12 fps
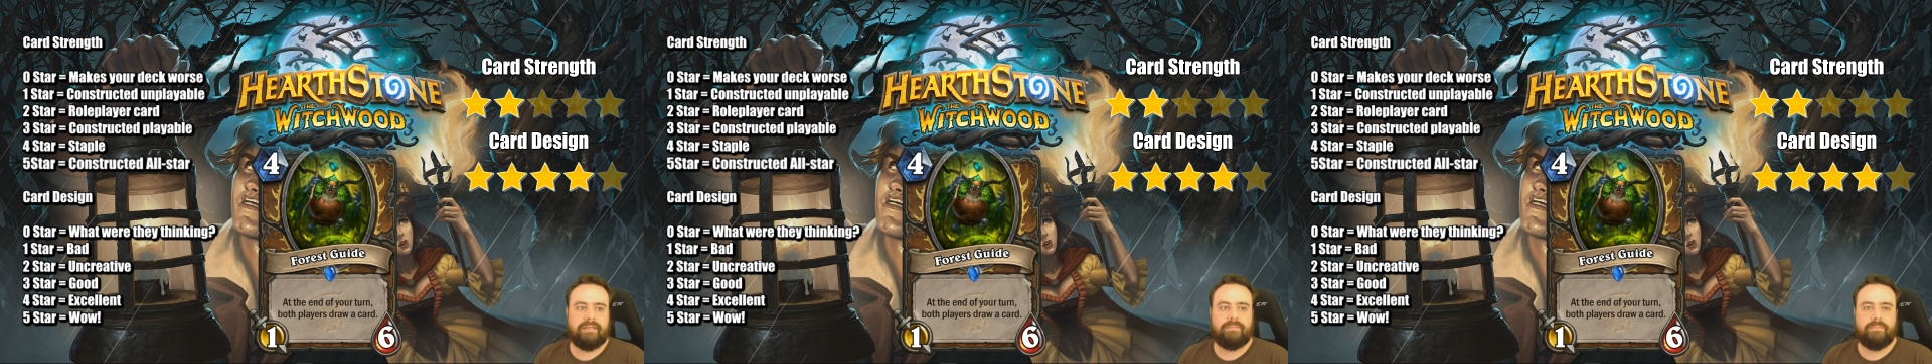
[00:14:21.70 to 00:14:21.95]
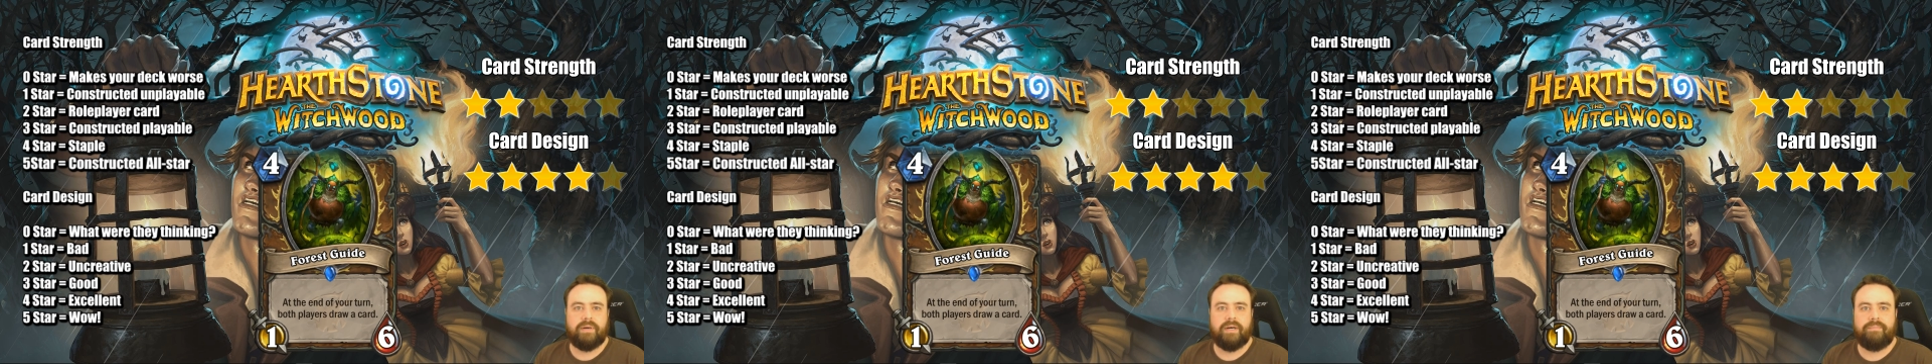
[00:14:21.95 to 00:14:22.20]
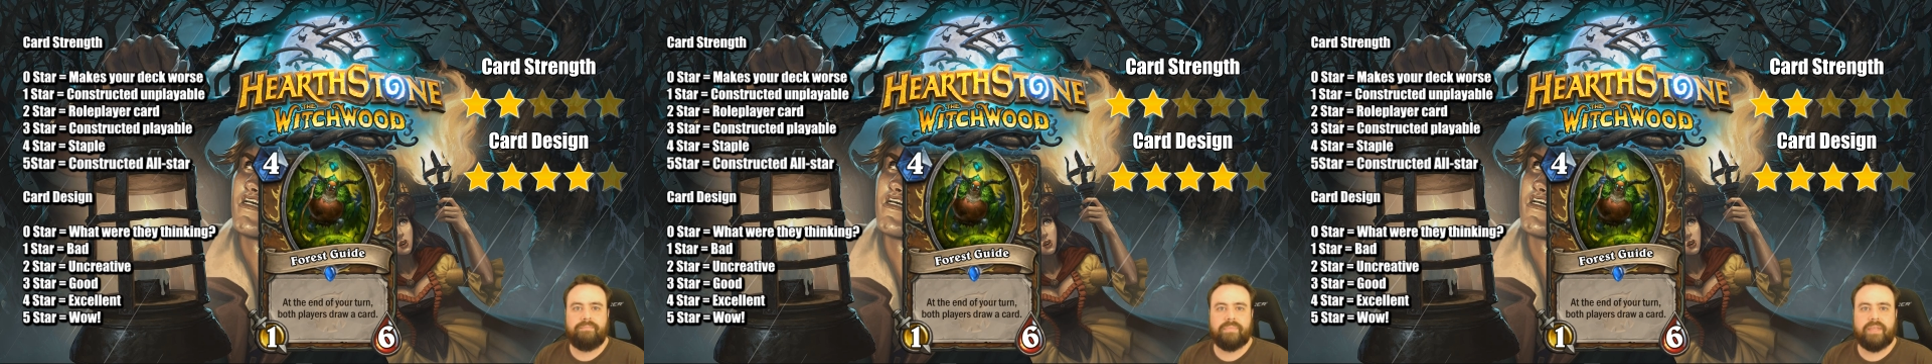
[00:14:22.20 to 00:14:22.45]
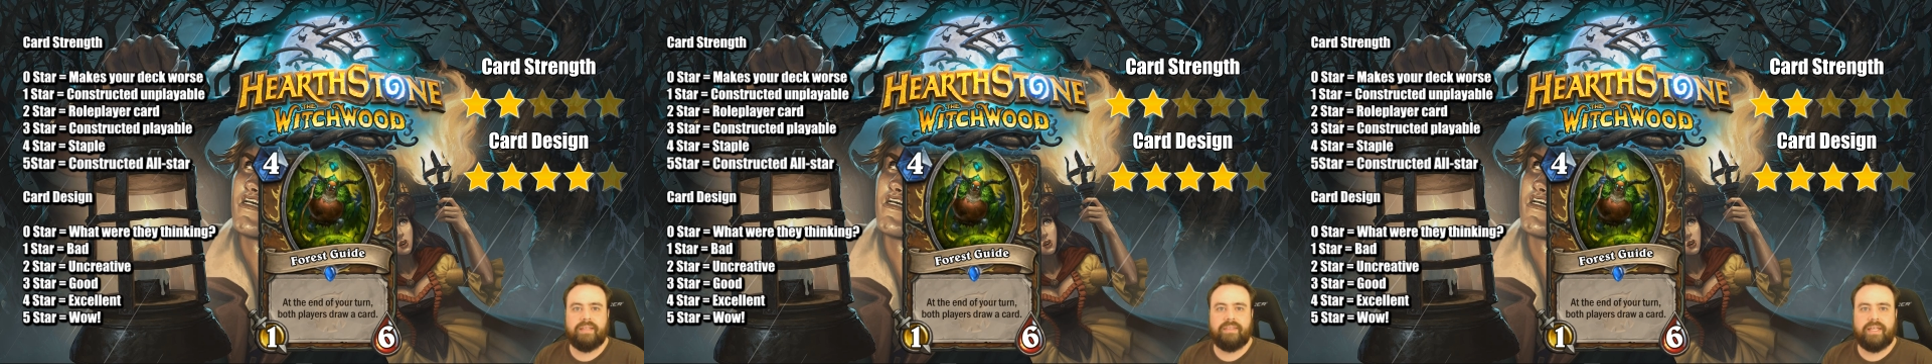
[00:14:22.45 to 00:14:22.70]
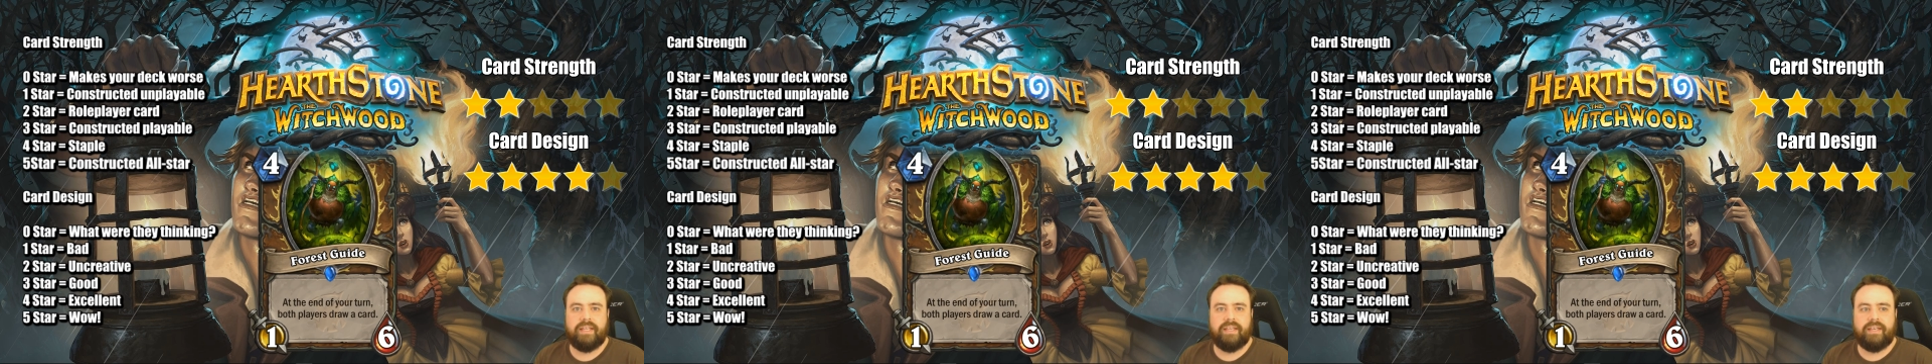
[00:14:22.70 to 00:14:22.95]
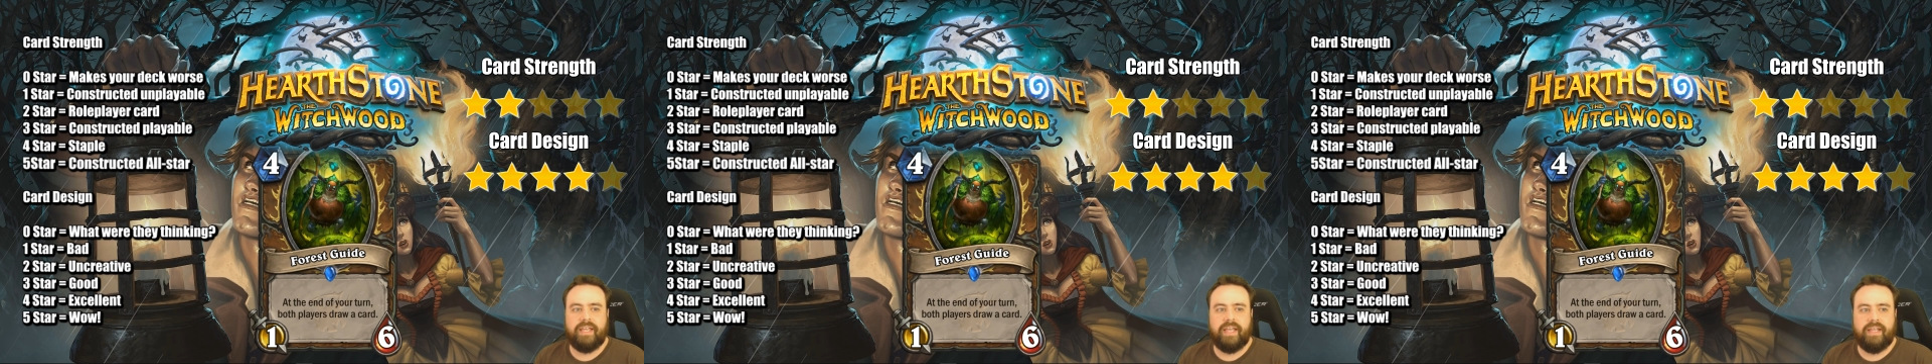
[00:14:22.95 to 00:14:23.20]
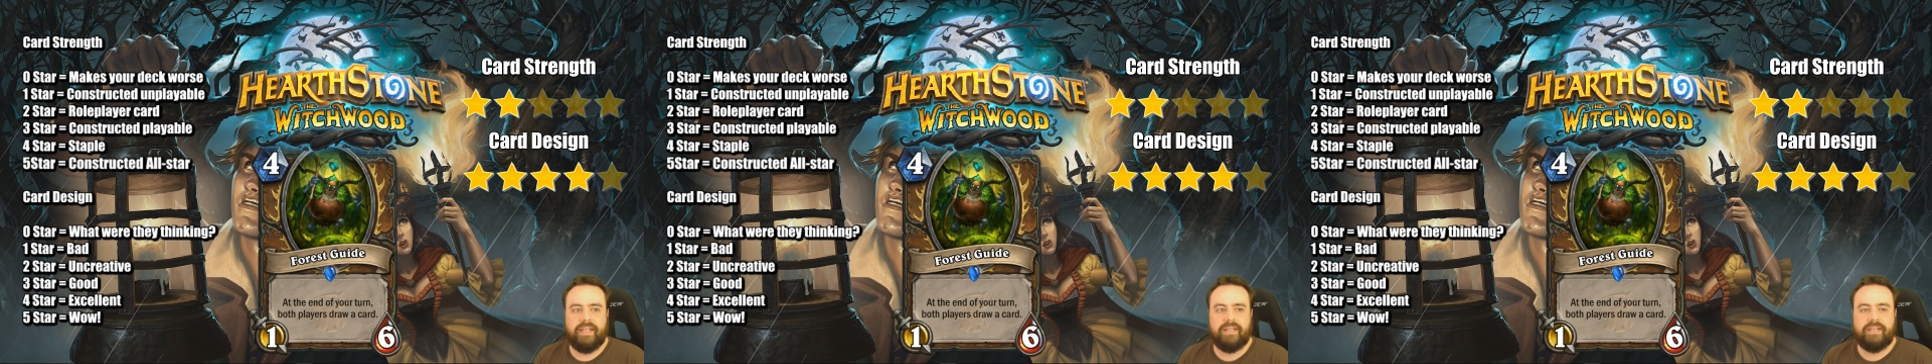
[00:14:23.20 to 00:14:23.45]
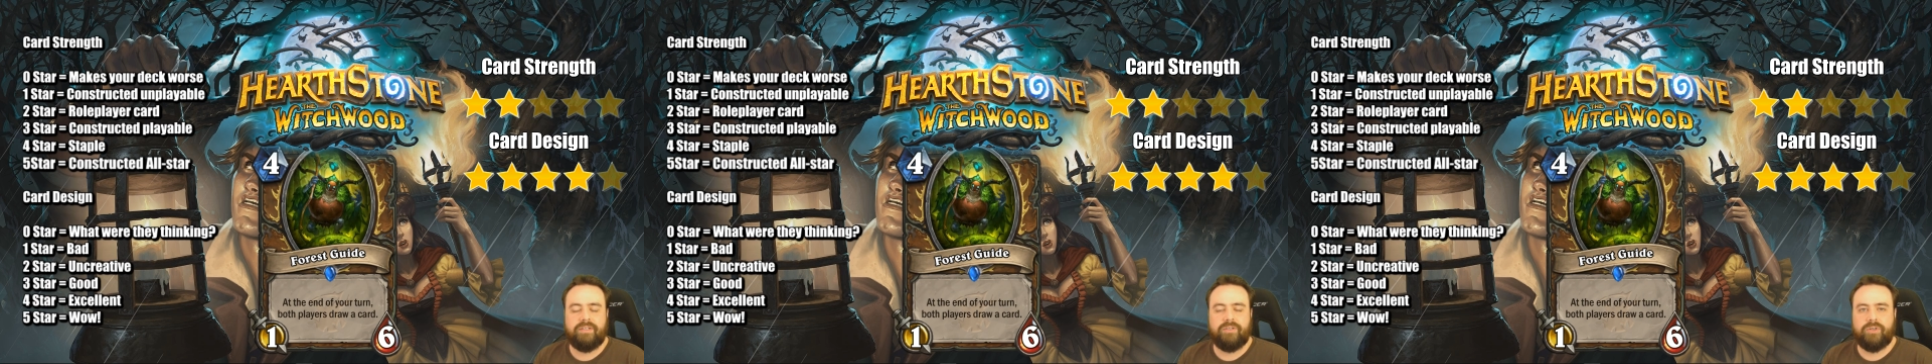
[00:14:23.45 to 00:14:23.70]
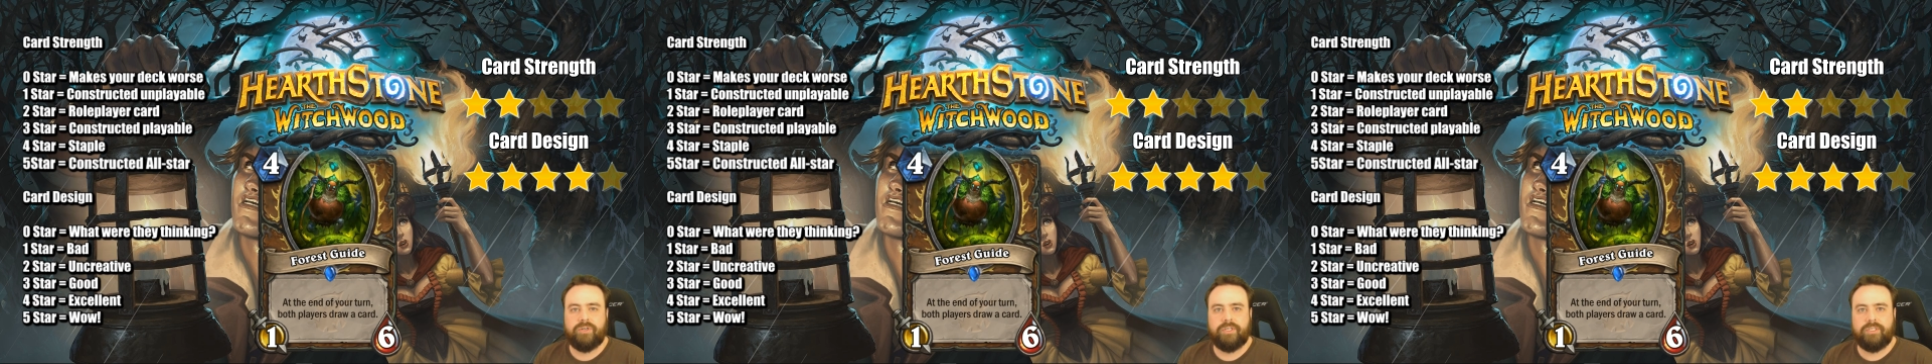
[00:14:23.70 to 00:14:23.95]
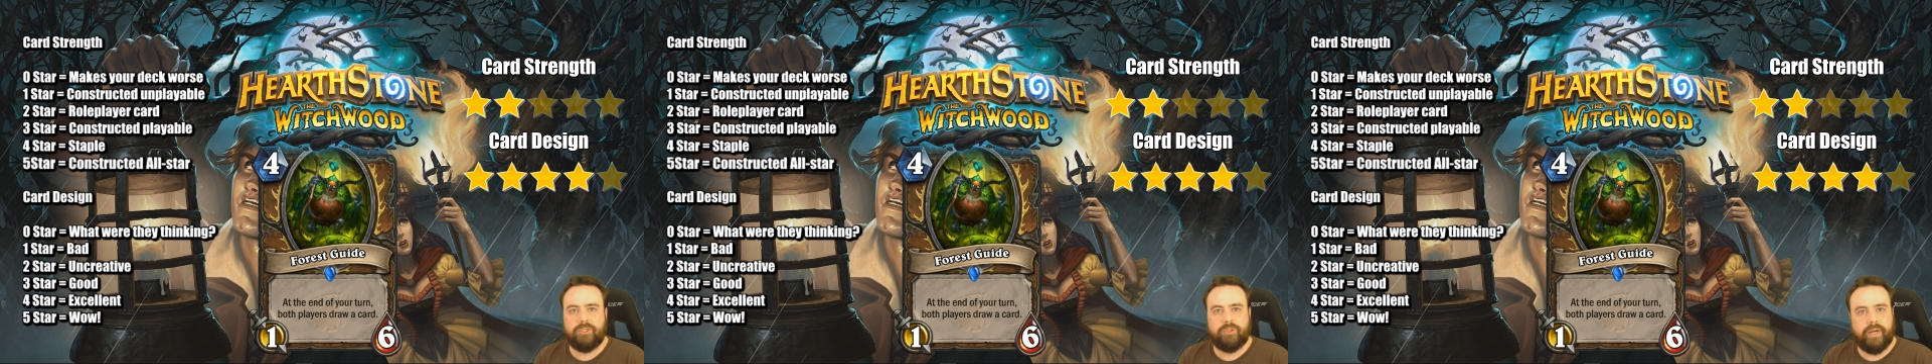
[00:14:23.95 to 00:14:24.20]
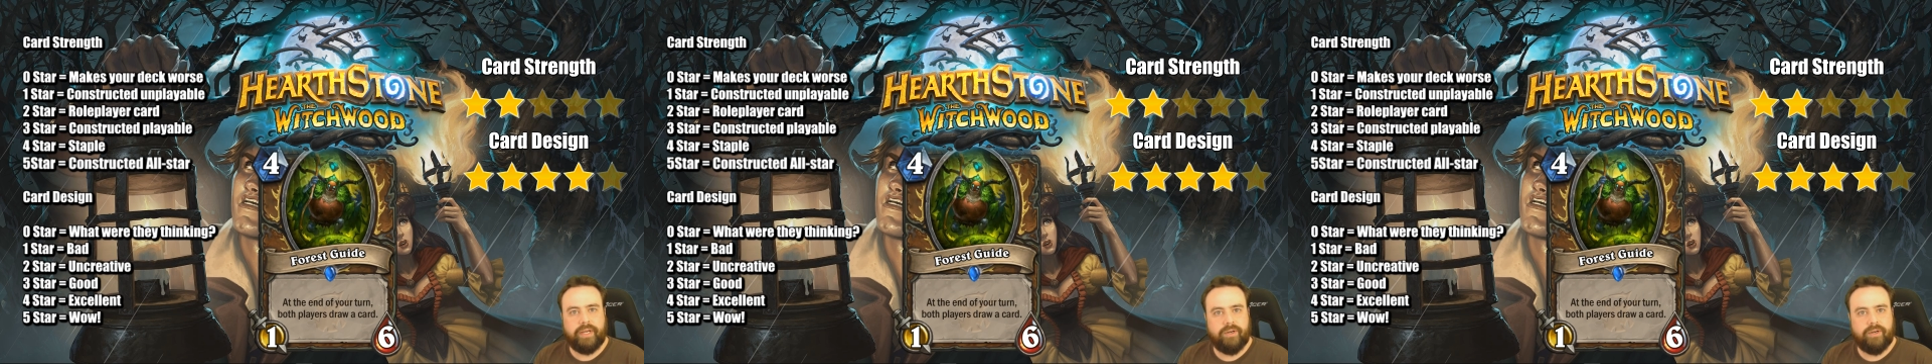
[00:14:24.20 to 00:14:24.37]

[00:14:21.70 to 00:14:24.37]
But at the end of the day, you could trick